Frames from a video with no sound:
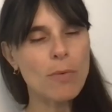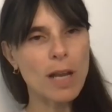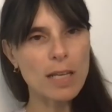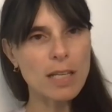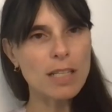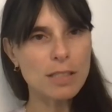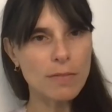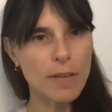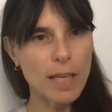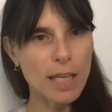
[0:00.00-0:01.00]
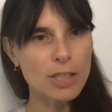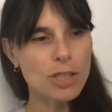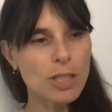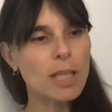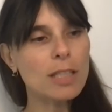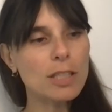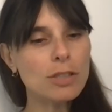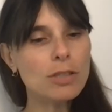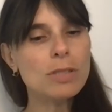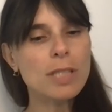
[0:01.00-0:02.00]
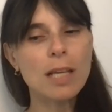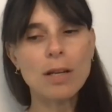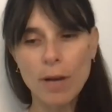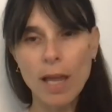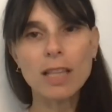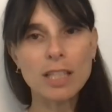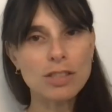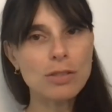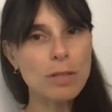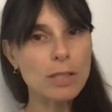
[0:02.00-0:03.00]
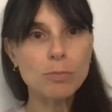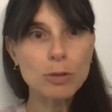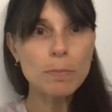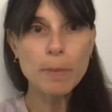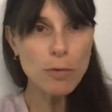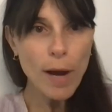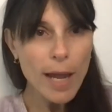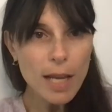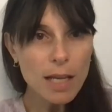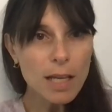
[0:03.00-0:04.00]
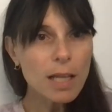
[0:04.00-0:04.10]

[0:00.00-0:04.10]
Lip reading: What I need is a vacation. And then you said, okay, let's do this, which would be great.